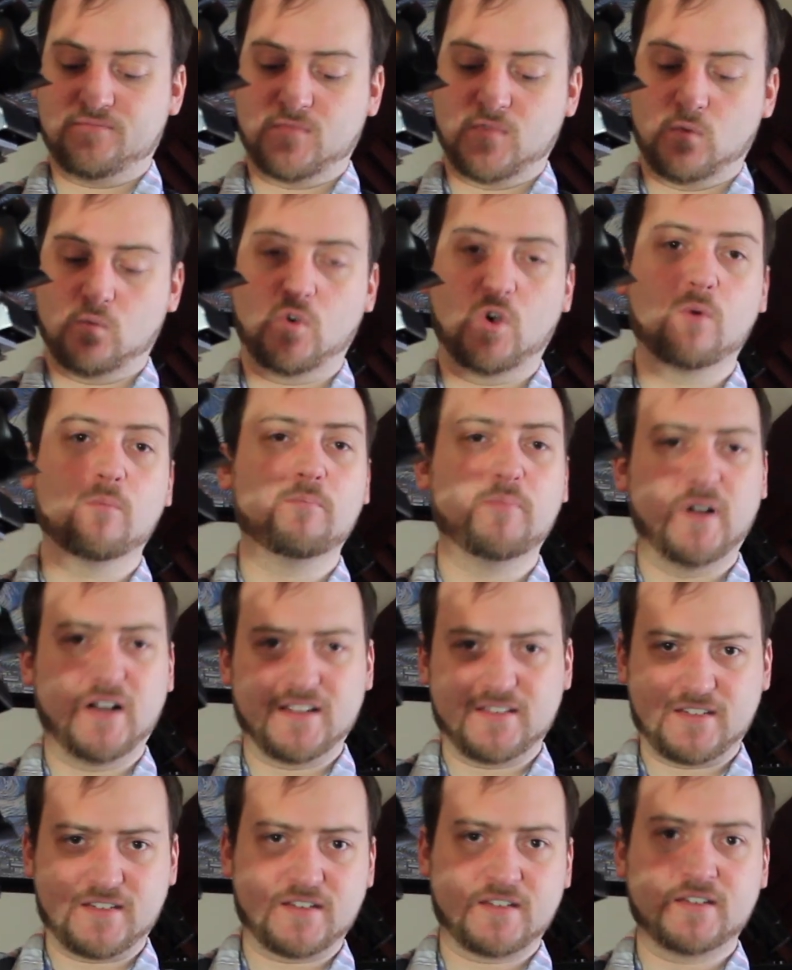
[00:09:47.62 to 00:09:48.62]

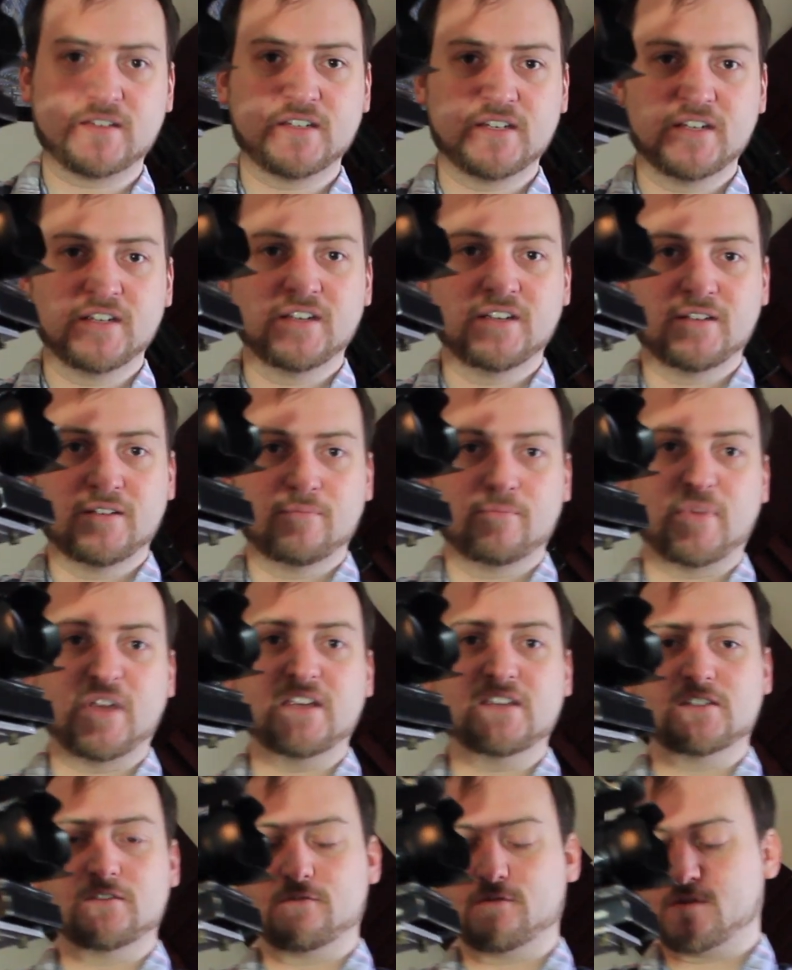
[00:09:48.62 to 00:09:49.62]
robust
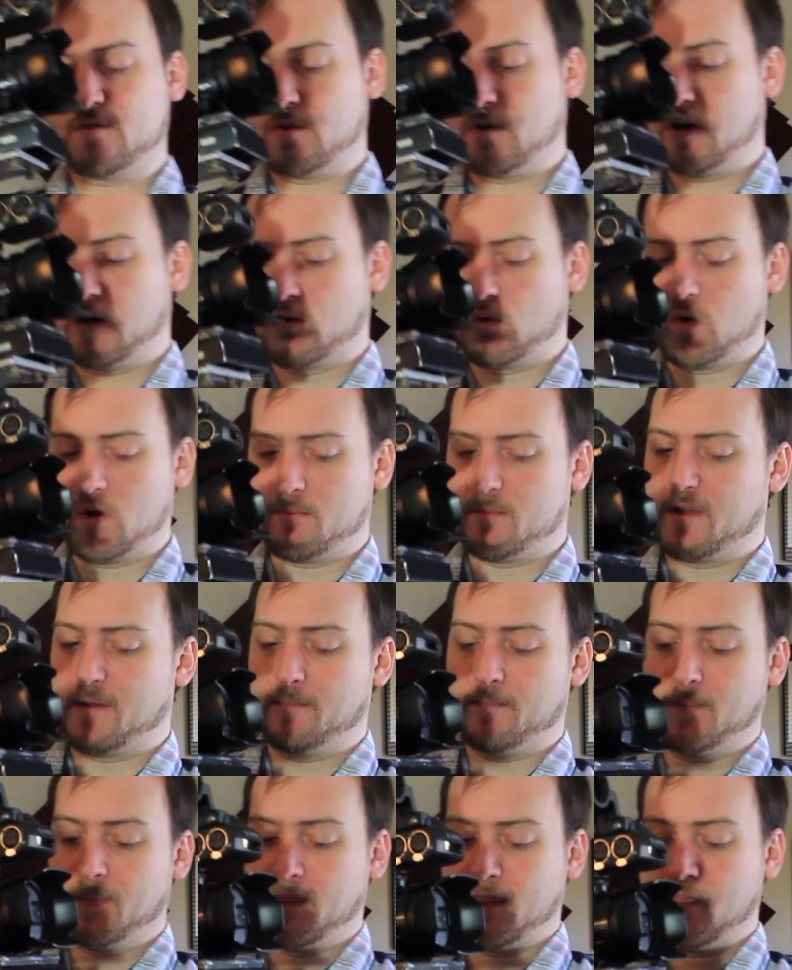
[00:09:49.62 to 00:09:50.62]
piece of equipment.
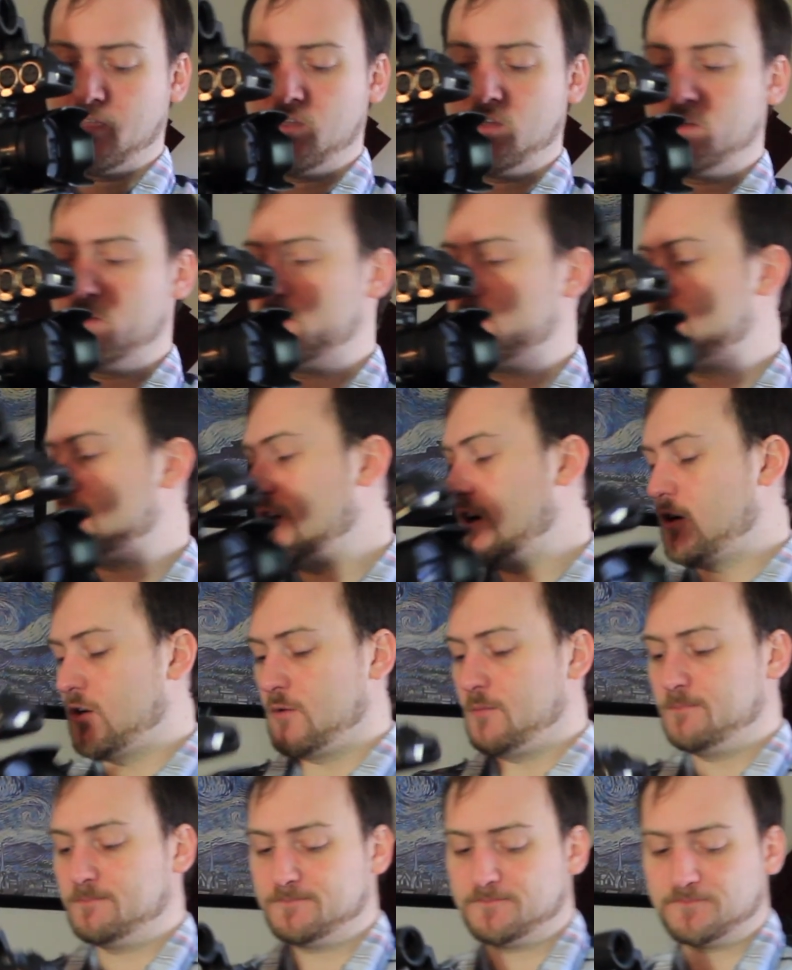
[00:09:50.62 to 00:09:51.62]
So